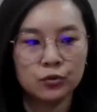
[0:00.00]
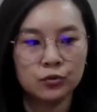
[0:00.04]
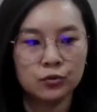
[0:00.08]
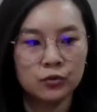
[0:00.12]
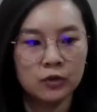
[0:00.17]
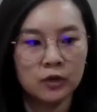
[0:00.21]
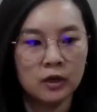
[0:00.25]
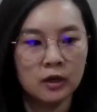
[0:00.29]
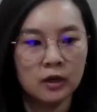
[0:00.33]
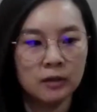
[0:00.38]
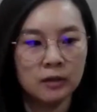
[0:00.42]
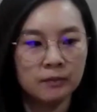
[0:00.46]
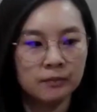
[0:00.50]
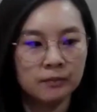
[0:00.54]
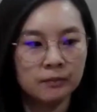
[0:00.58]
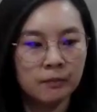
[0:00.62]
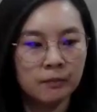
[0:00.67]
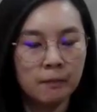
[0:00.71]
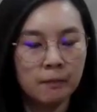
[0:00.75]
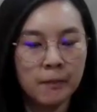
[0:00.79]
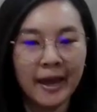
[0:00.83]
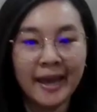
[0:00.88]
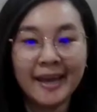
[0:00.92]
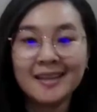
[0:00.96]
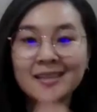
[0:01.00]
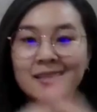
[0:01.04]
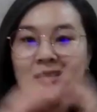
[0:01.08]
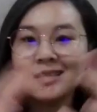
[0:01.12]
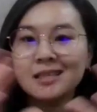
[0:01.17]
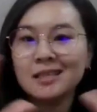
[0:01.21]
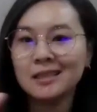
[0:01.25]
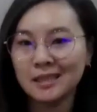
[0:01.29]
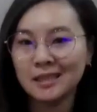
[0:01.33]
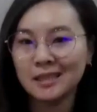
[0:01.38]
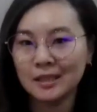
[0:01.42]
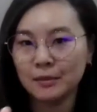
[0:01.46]
of
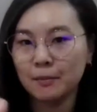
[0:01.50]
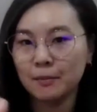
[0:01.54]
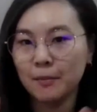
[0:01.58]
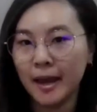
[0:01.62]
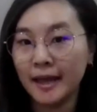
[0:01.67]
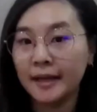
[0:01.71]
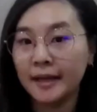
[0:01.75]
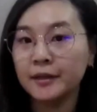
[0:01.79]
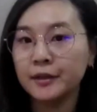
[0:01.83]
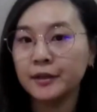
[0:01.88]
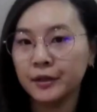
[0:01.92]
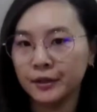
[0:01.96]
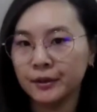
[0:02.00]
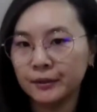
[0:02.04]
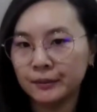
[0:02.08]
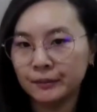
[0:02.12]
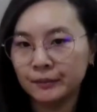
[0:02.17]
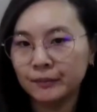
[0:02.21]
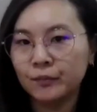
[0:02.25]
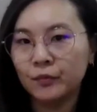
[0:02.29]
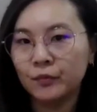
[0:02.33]
painterly manner.